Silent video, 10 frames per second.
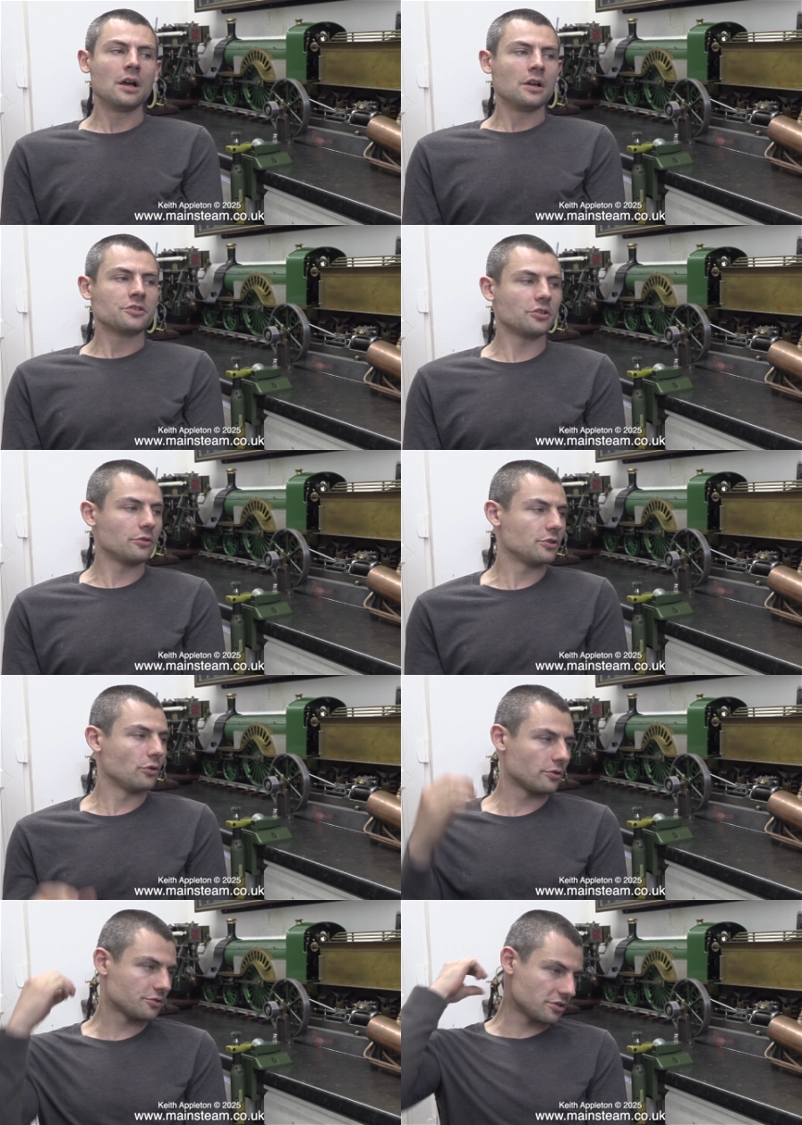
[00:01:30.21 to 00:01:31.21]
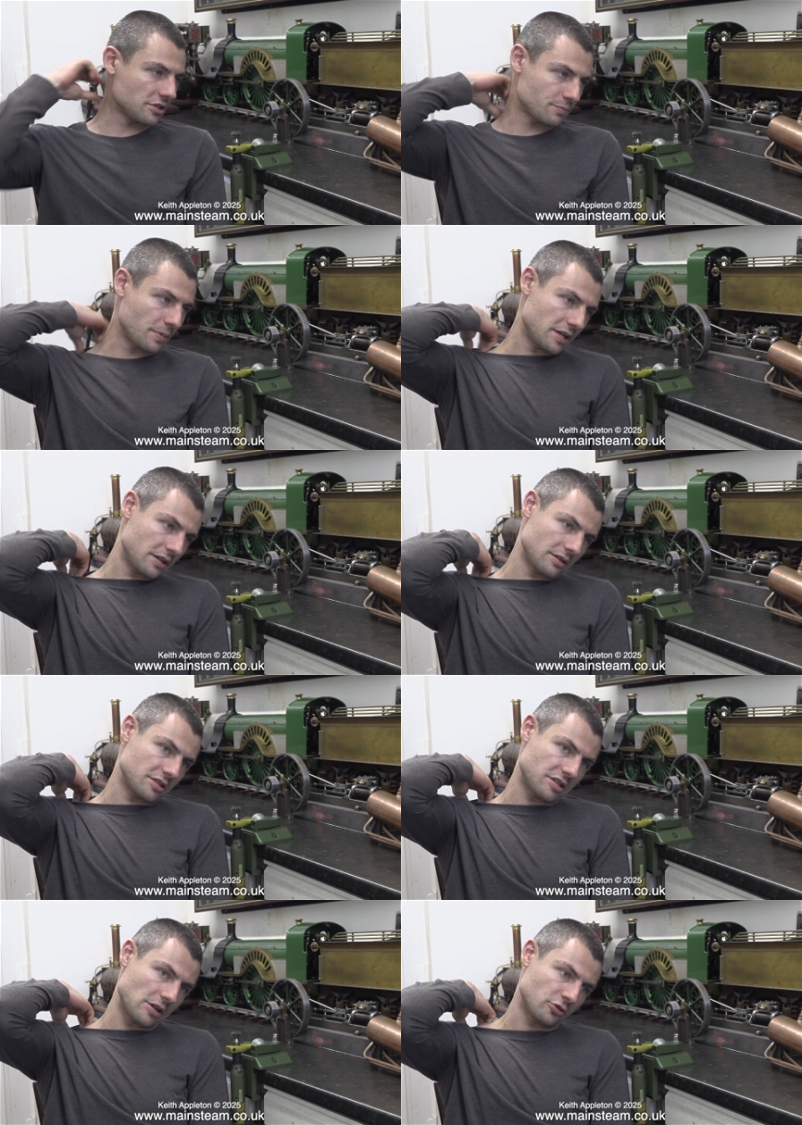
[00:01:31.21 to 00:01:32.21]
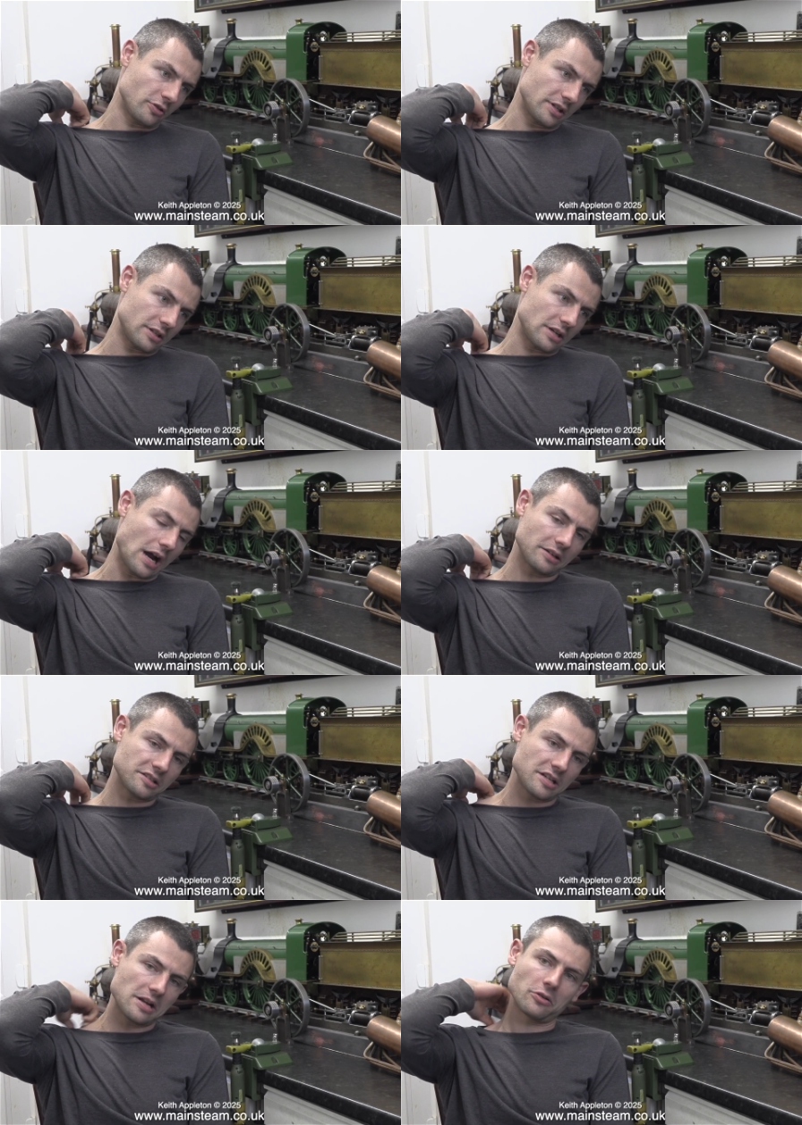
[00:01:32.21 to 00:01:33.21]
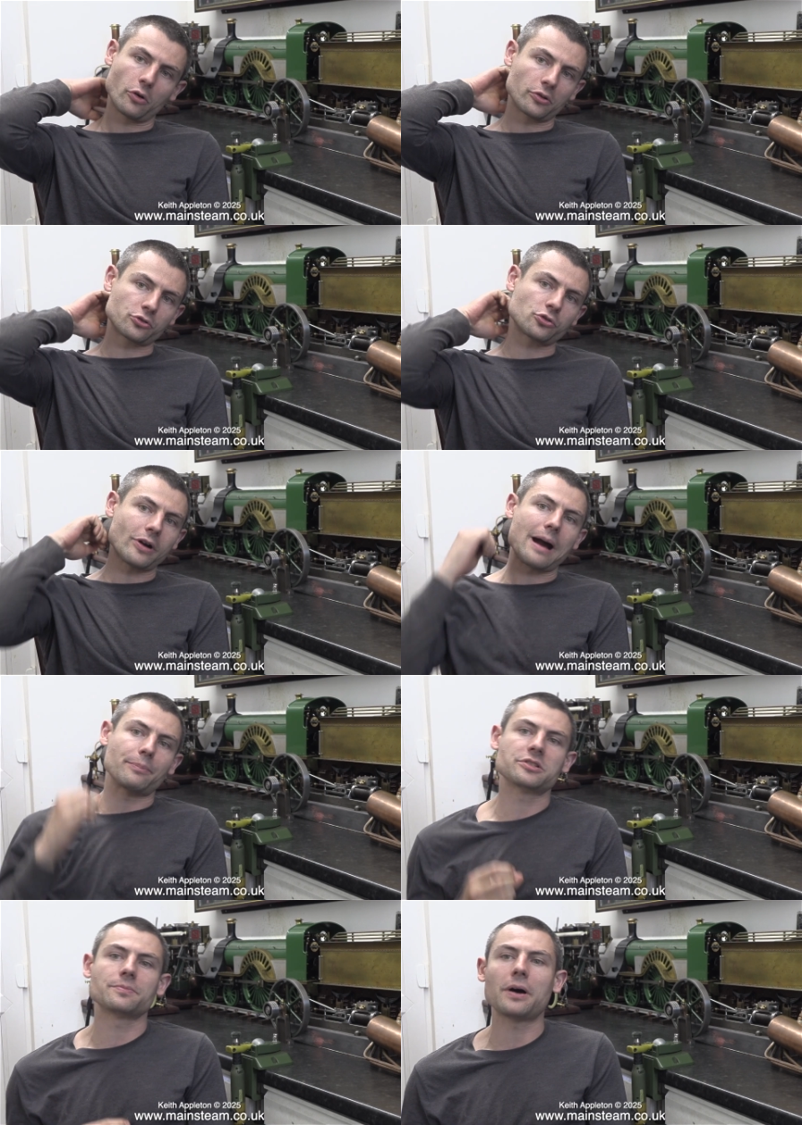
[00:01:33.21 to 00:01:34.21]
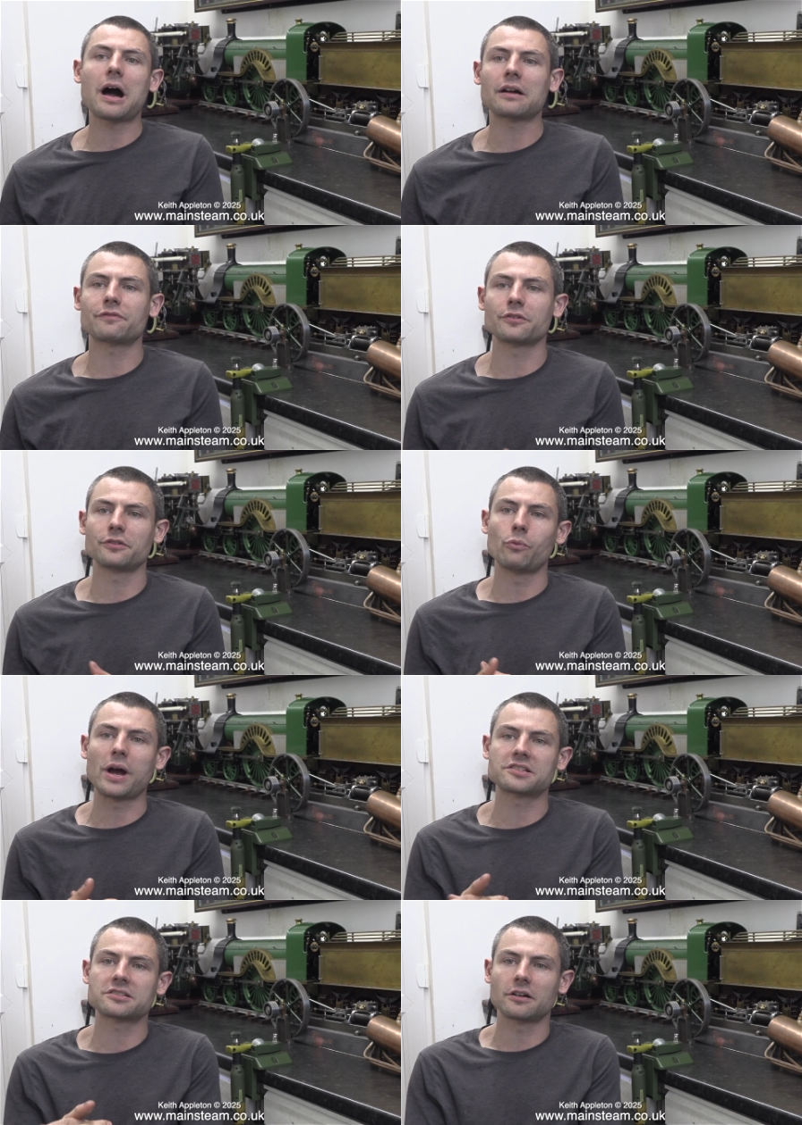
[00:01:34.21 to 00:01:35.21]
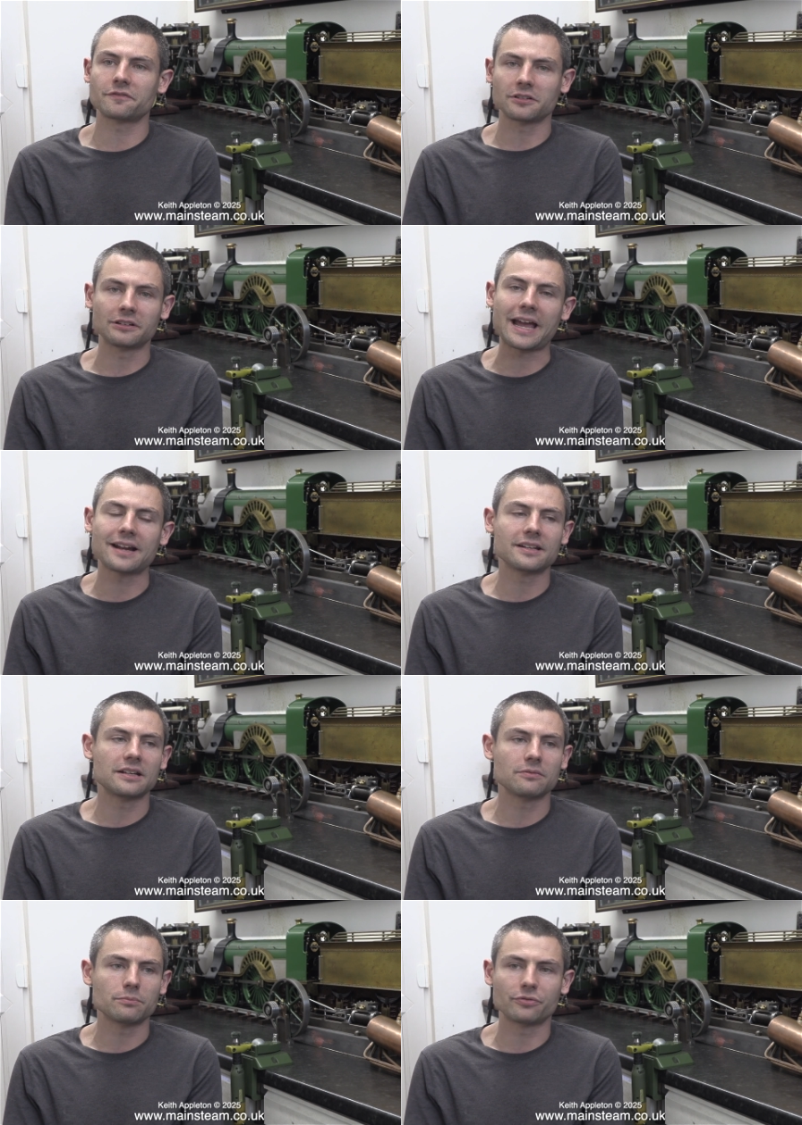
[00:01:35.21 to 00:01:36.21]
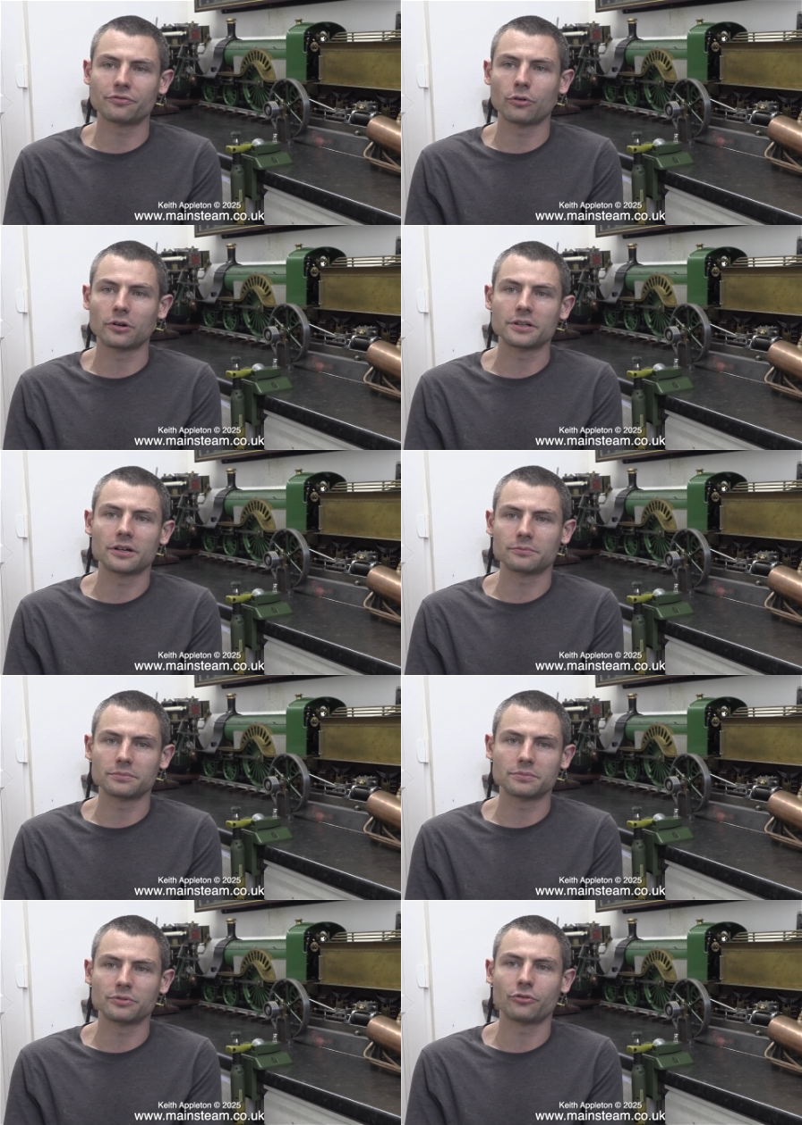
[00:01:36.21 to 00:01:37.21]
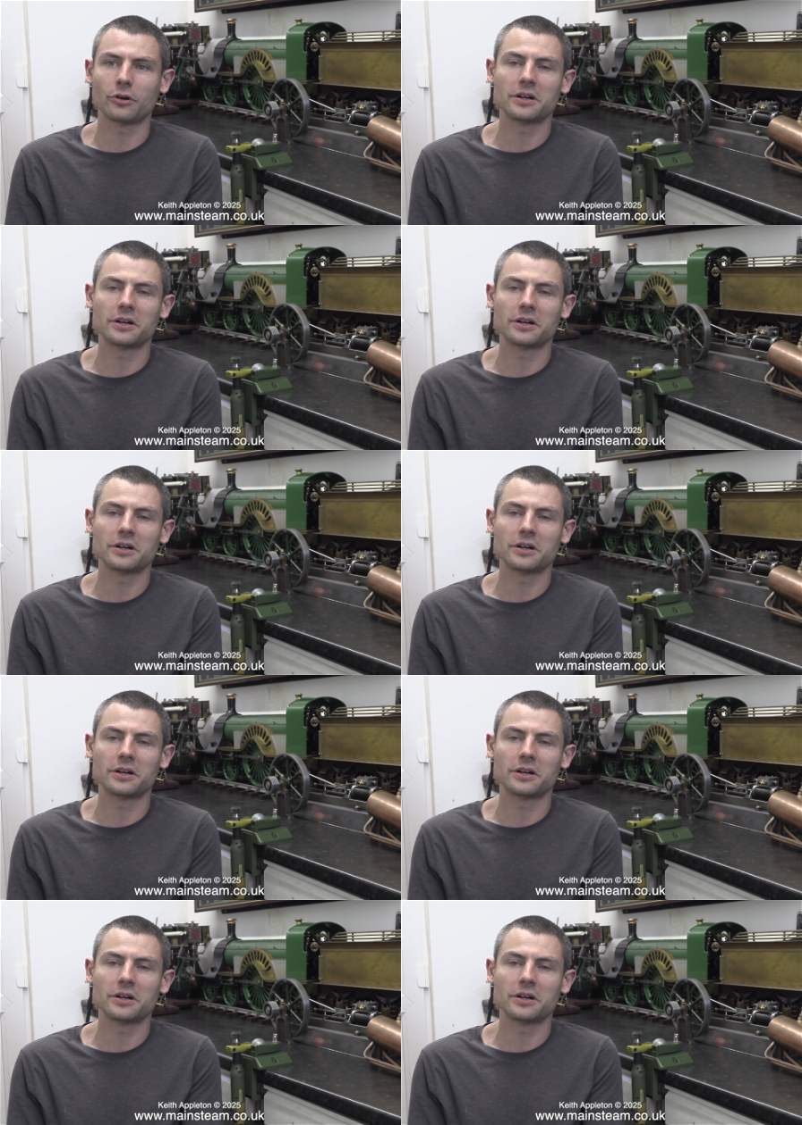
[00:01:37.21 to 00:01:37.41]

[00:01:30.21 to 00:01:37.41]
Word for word: So yours is being essentially a condensate and oil trap. It's a pot for the wet stuff to land in before anything